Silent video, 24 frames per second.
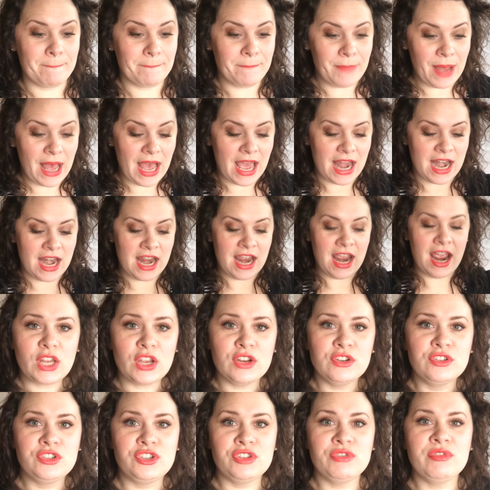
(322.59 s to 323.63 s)
but
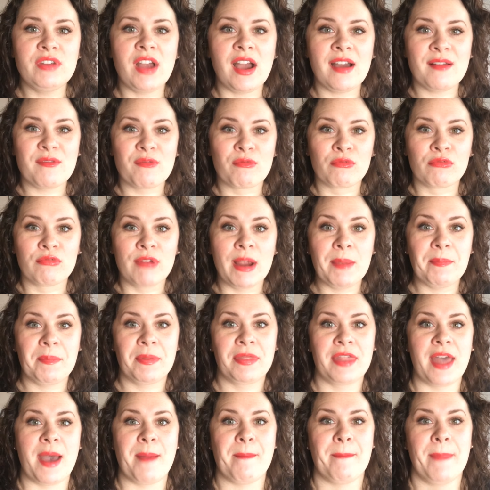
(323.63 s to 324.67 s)
do not
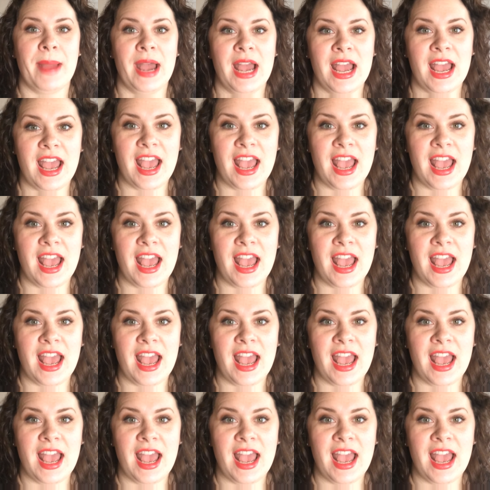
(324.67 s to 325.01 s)
rip them